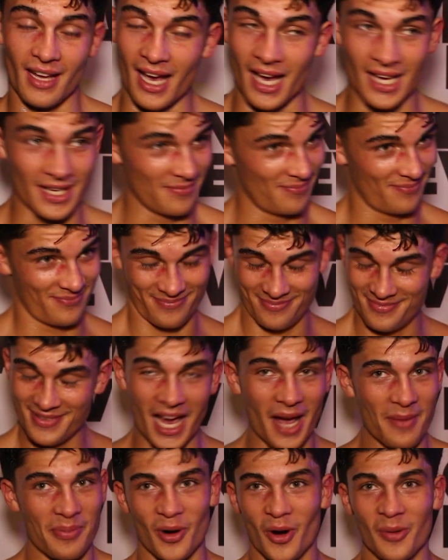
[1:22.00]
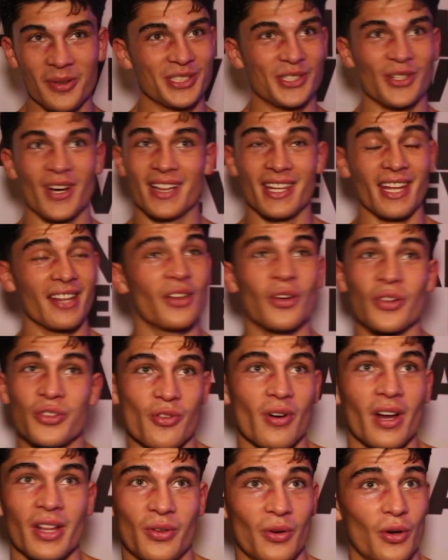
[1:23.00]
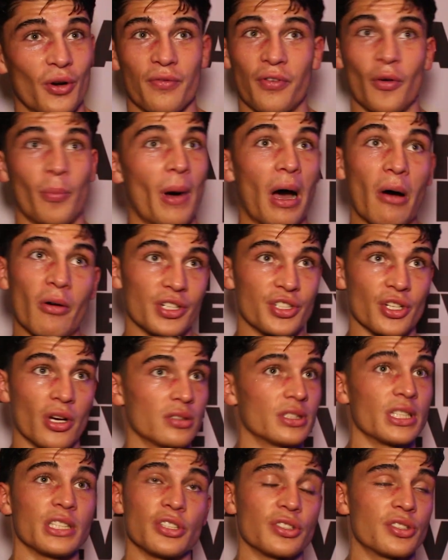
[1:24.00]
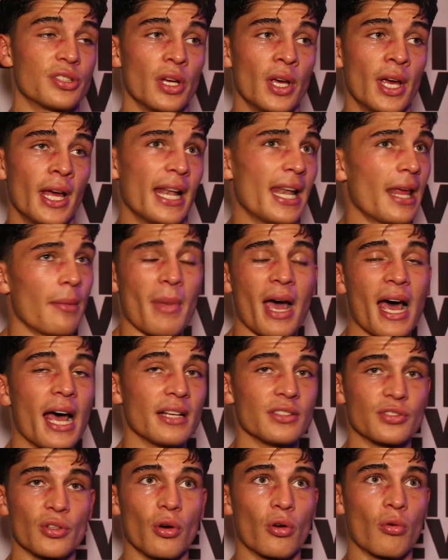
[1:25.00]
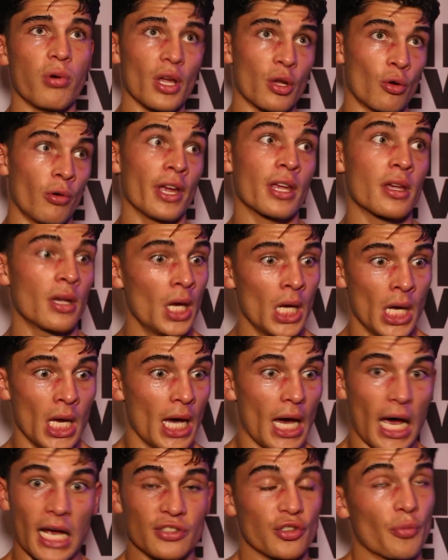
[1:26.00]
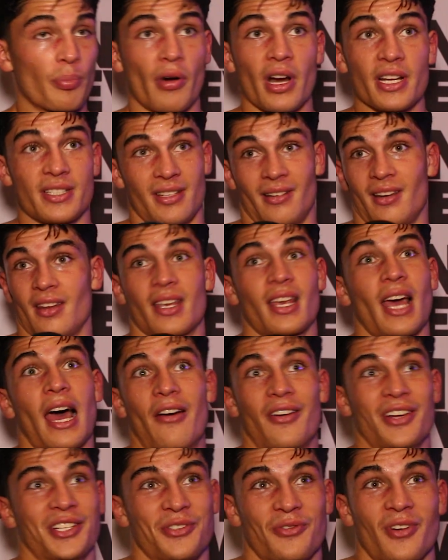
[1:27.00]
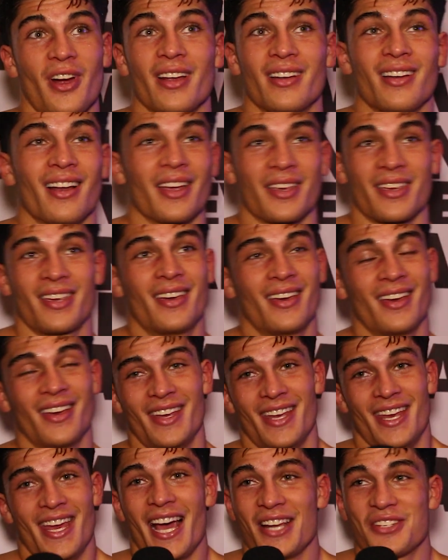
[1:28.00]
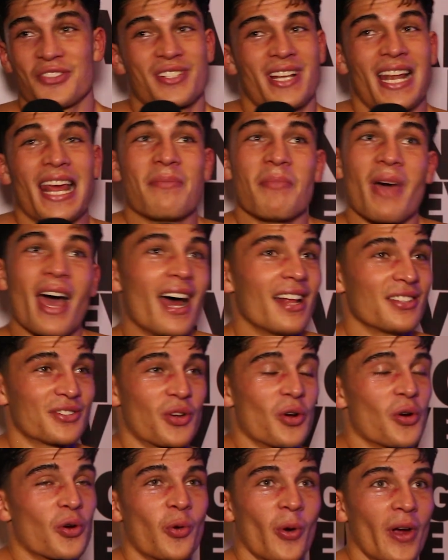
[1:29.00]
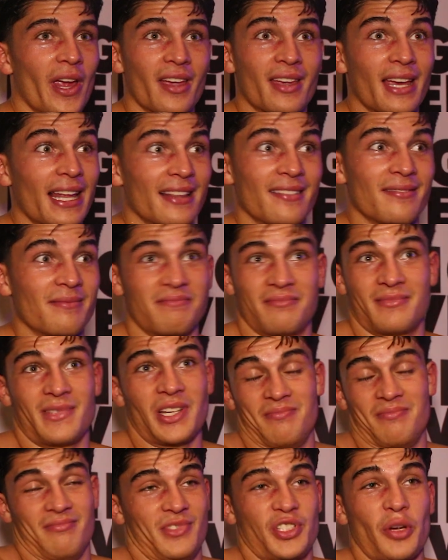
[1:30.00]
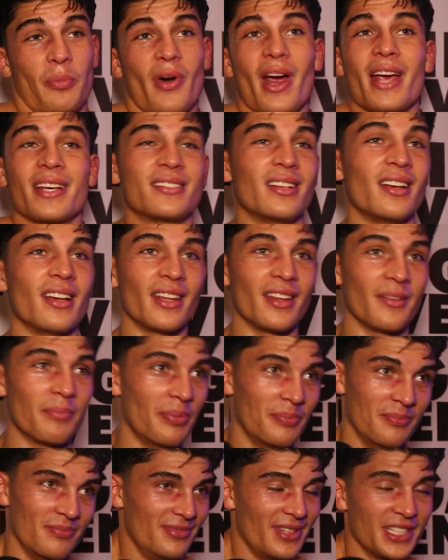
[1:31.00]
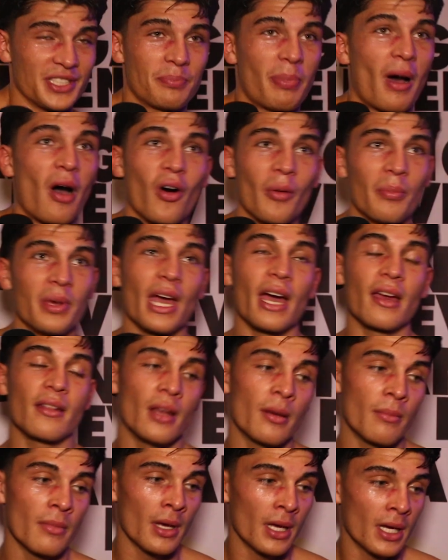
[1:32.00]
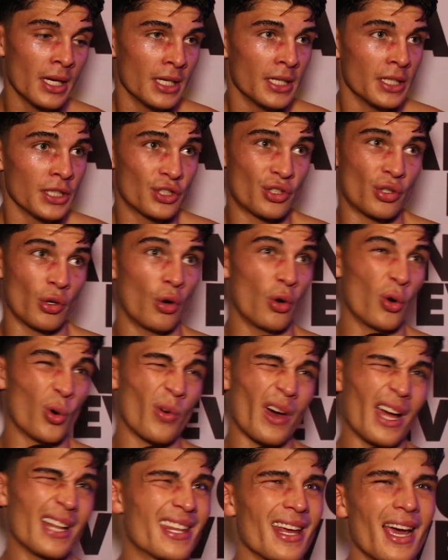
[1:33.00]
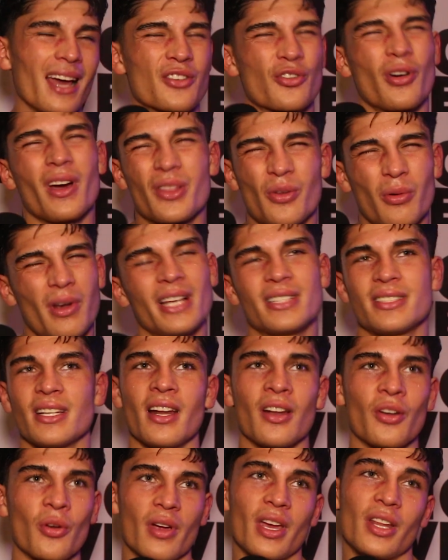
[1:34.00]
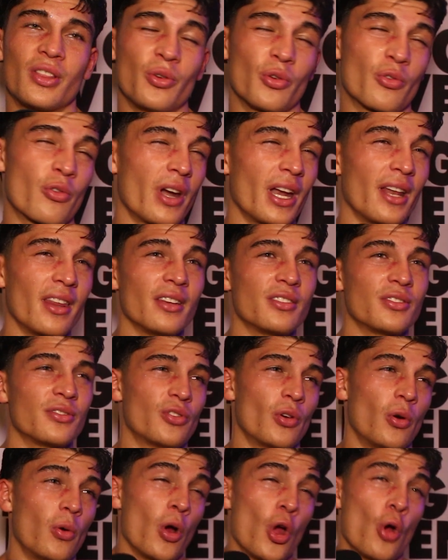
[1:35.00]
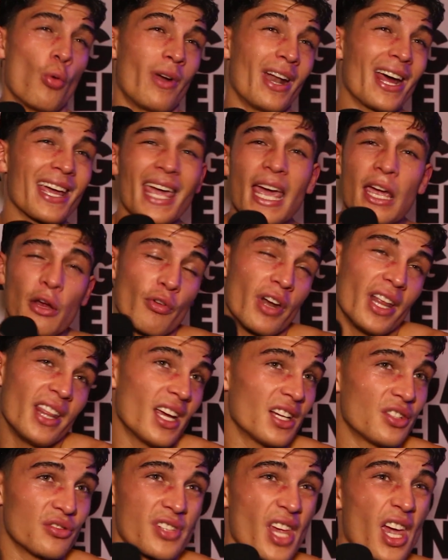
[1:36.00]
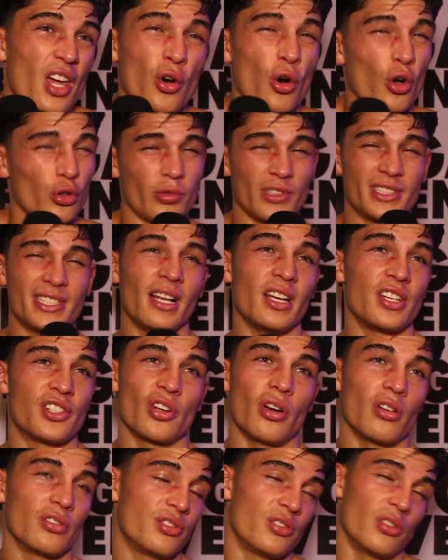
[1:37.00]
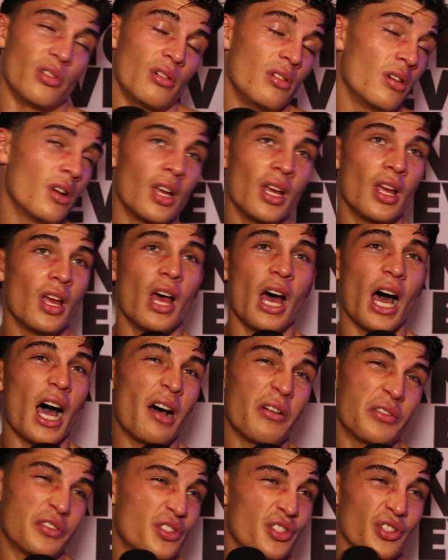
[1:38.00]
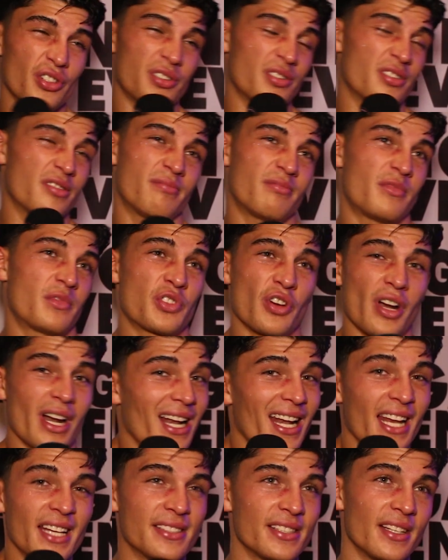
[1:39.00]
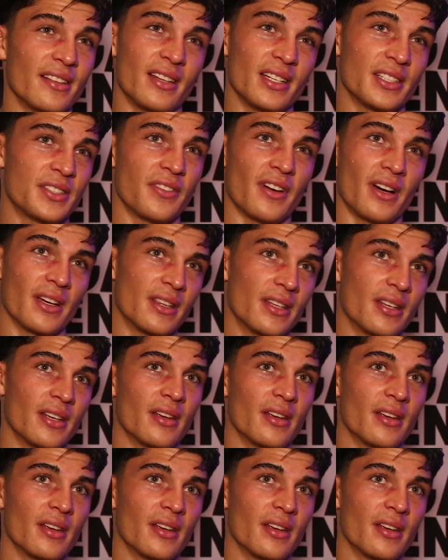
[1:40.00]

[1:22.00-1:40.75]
I promise you I did not try to look for power shots. I just let my hands go quite quick. Surprisingly, Gary is right. Like, I just let my hands go quick, and surprisingly, there's power behind them. So I try to listen and not get too greedy. So when I get greedy, I just get caught with silly shots. So I was just trying to listen this fight.